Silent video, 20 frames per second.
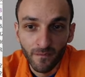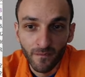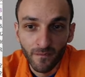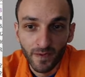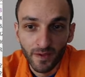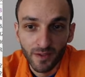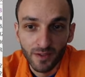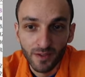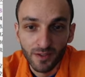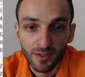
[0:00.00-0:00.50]

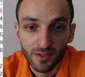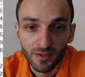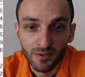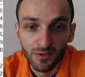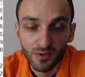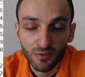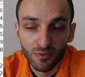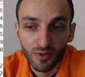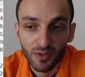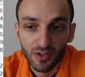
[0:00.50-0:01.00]
and
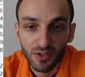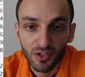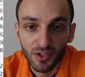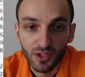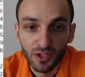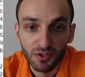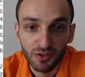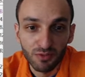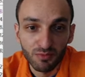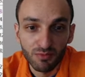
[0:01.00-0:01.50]

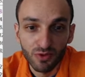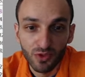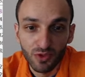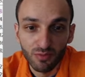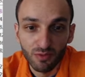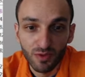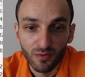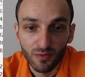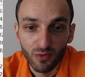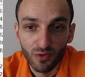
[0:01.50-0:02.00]
surprisingly here bishop
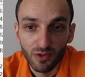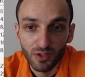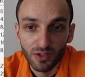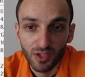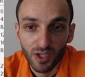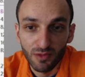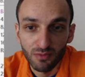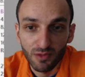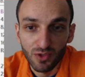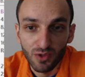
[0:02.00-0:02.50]
d4 and
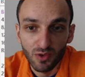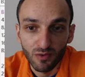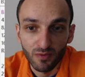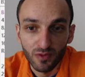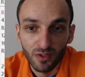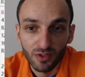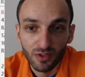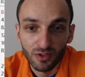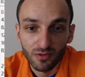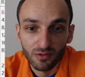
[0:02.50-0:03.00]
game is
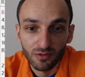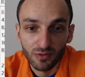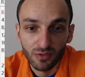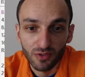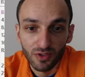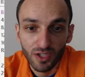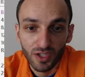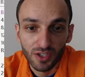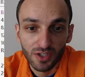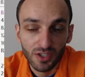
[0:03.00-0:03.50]
over so
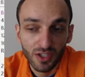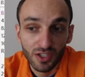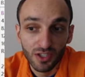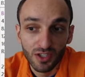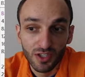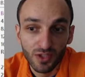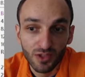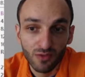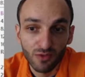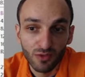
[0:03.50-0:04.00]
takes take
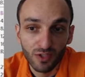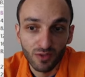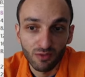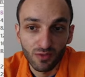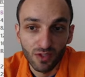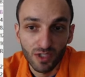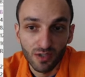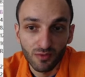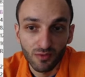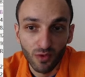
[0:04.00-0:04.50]
this is already
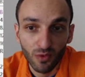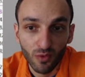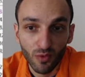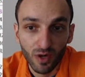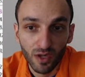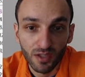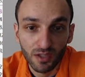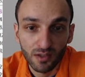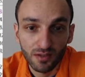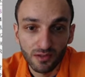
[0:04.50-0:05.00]
winning for
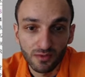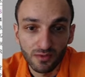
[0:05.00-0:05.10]
white